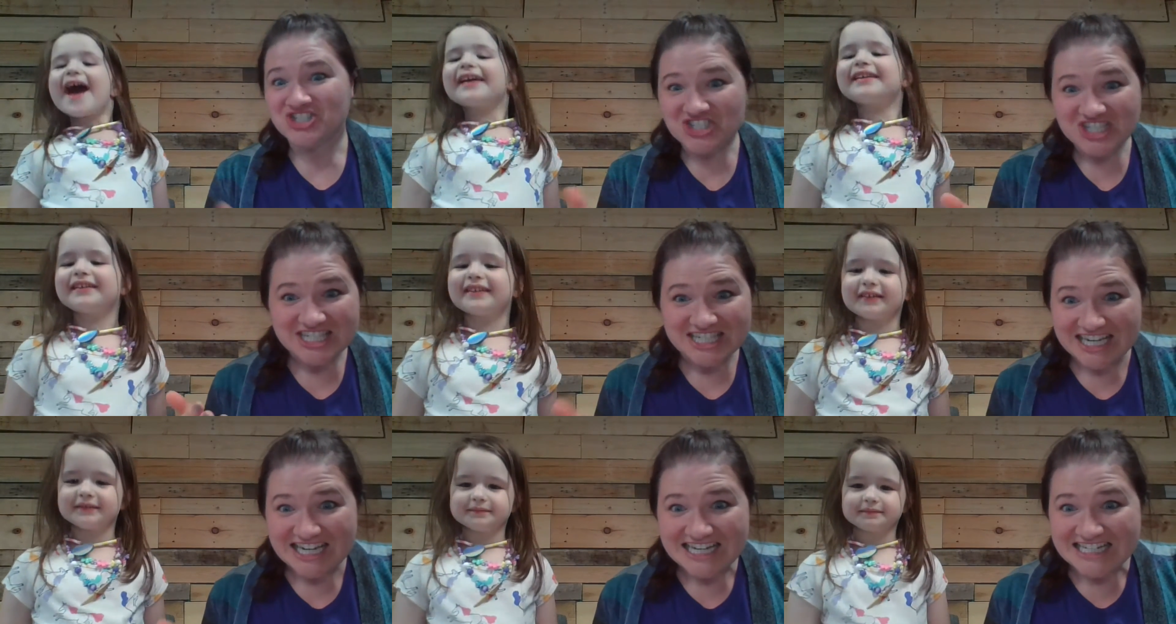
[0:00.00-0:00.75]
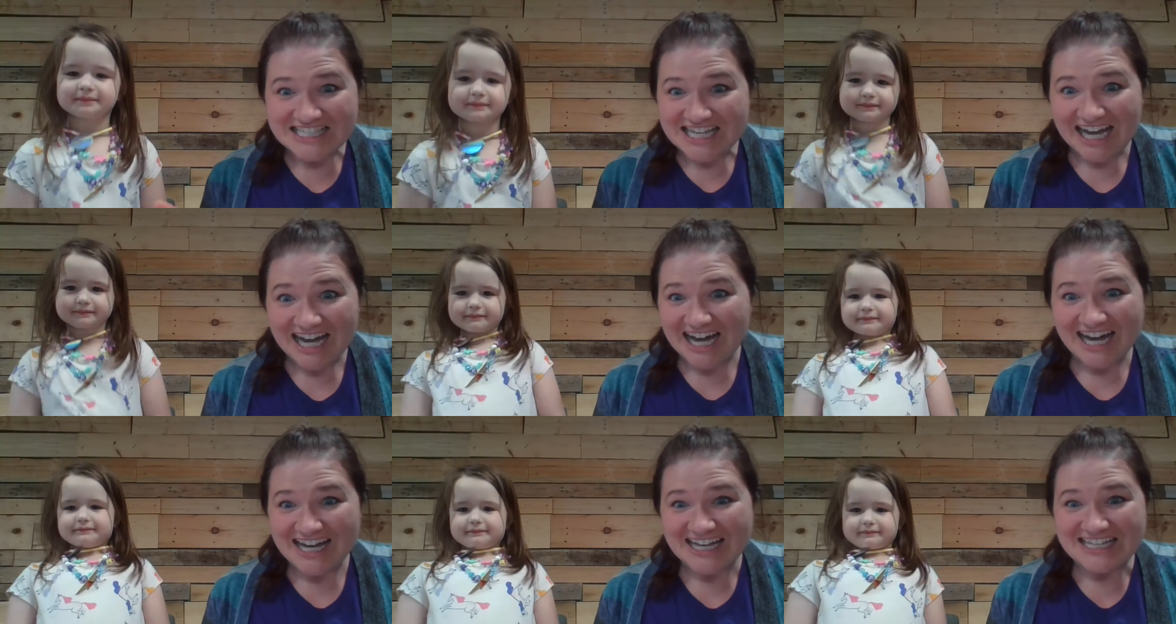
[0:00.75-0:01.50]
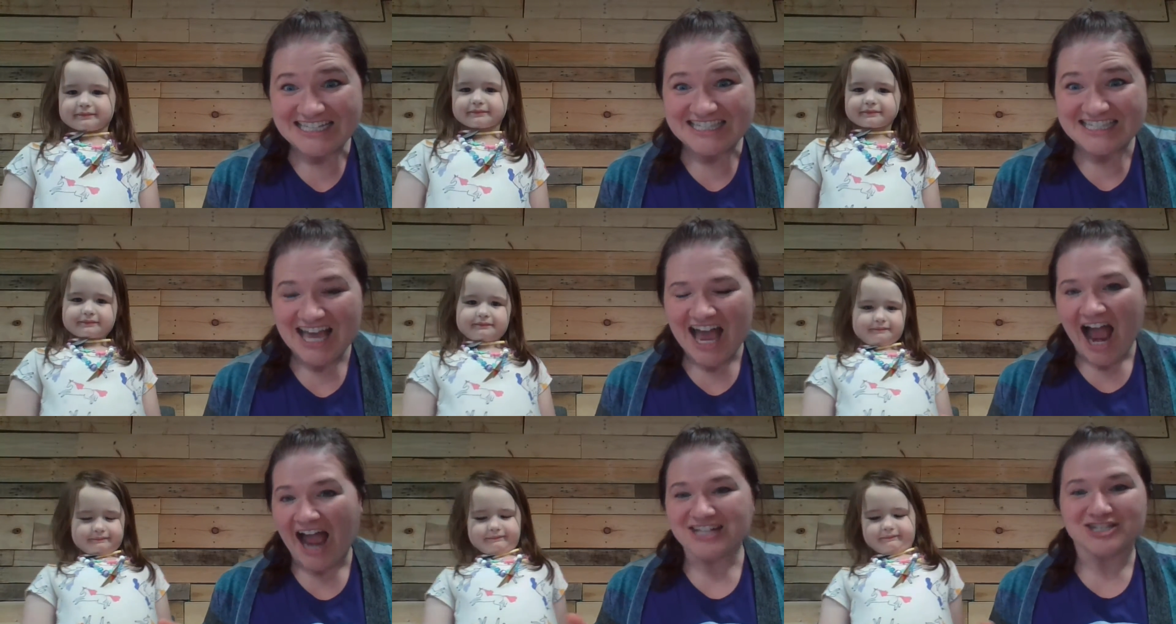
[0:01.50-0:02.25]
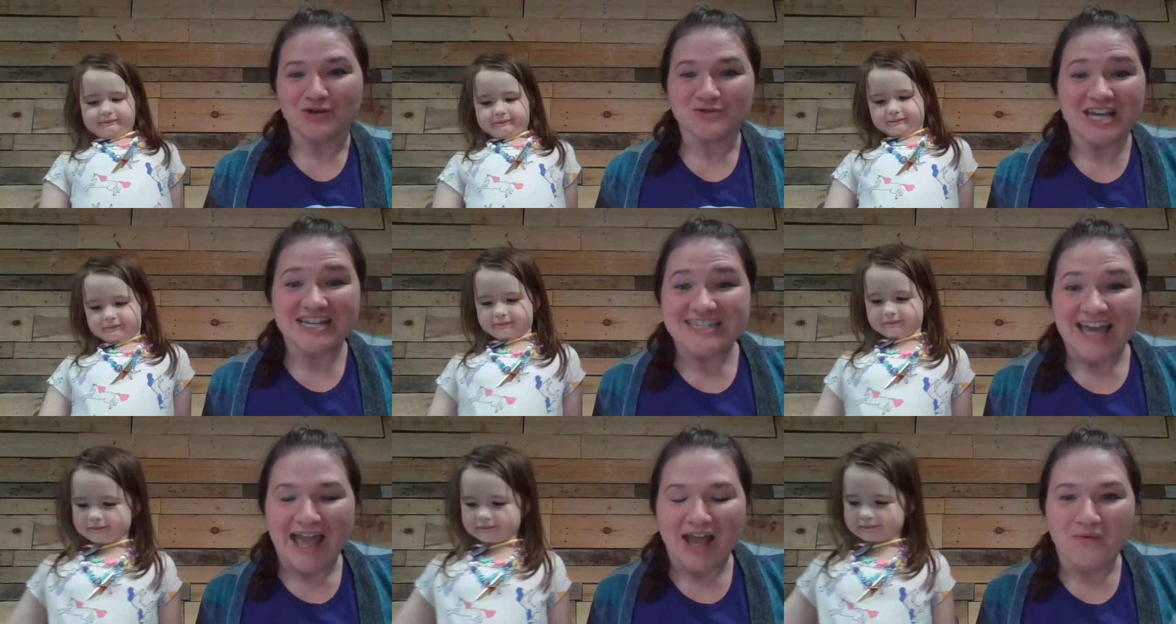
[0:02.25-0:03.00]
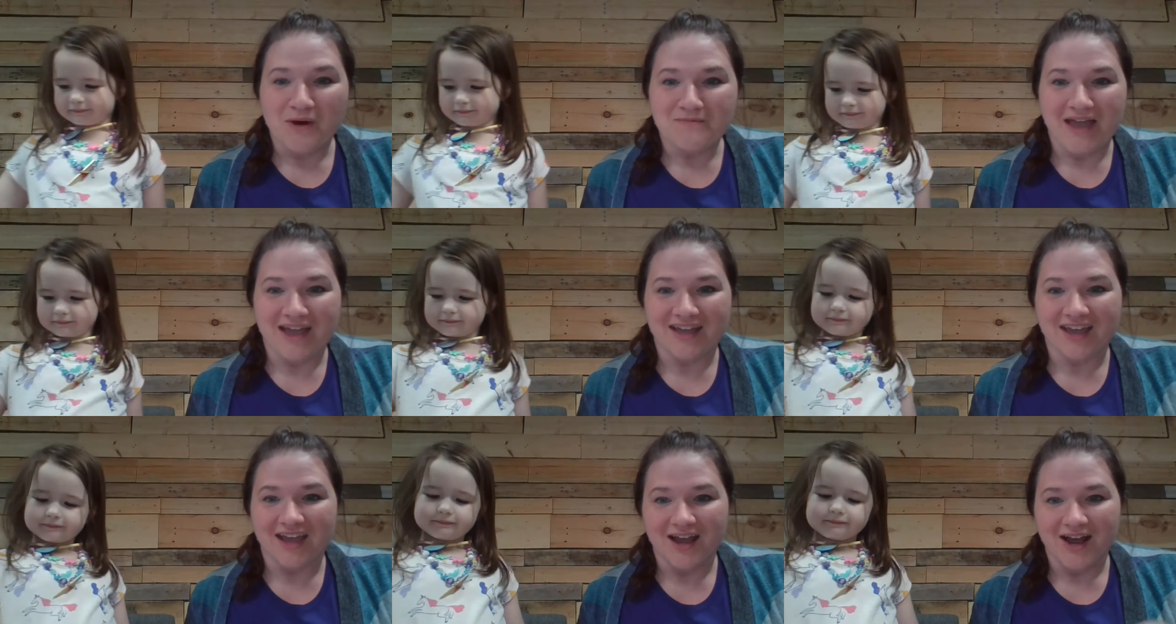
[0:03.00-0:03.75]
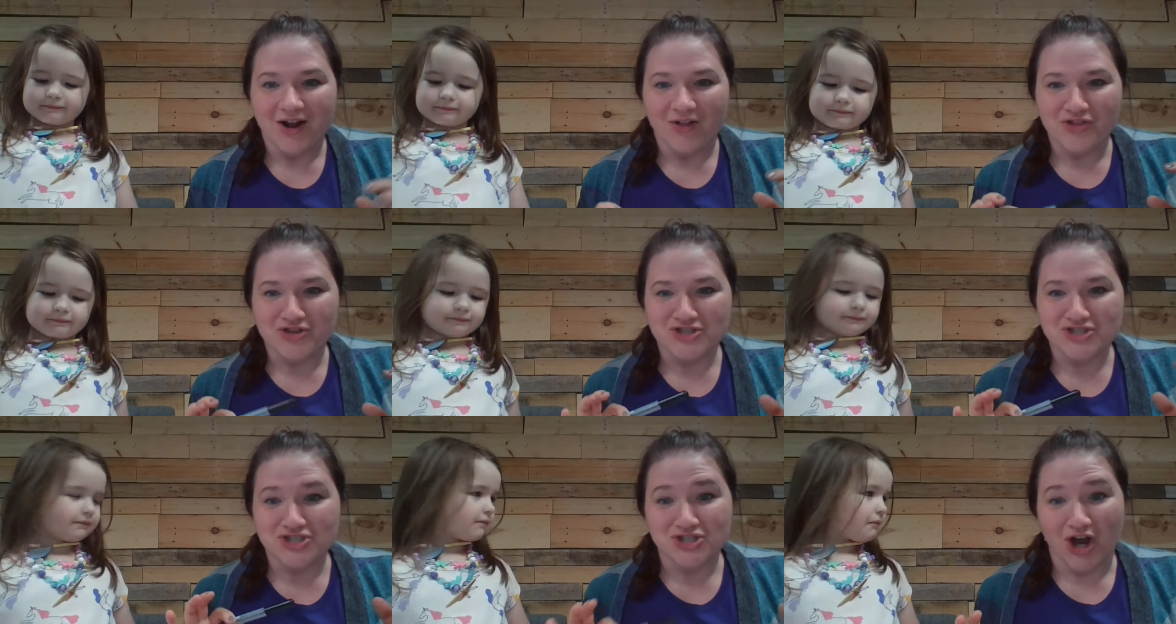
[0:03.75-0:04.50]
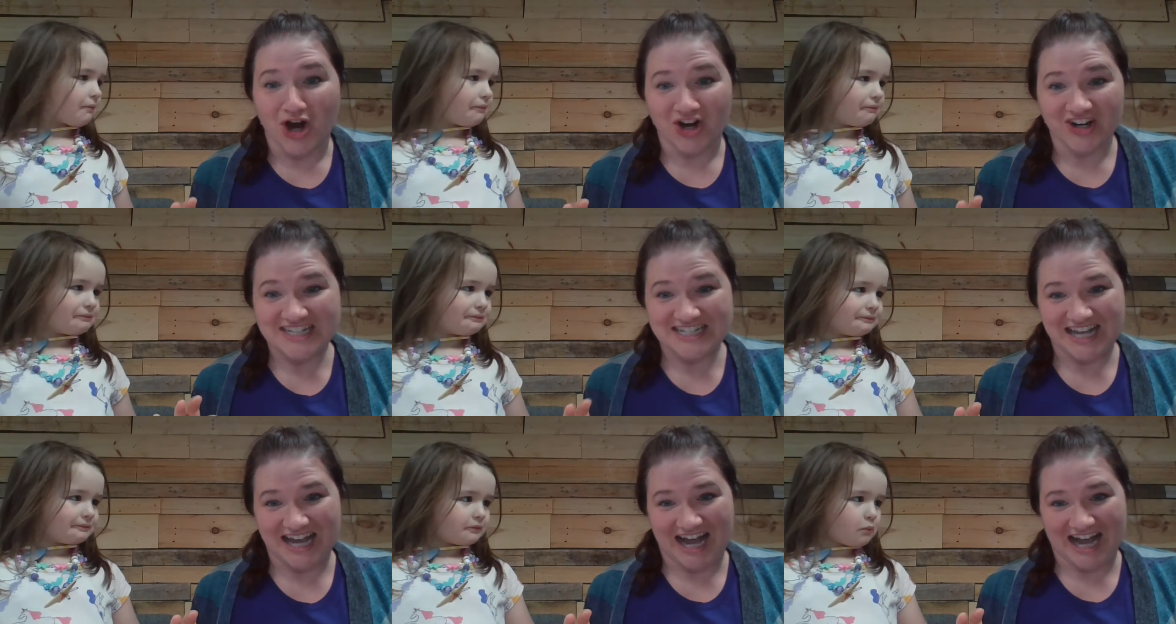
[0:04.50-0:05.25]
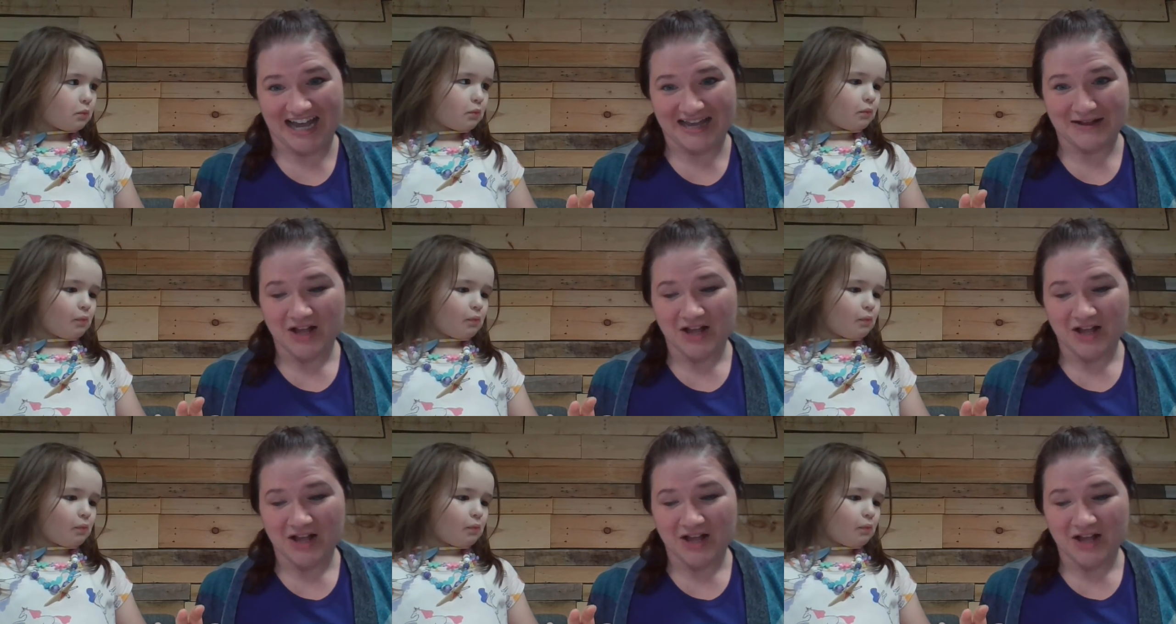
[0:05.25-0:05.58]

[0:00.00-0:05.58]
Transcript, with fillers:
Speaker 1: Jesus. Jesus. And so today we're making the starry sky.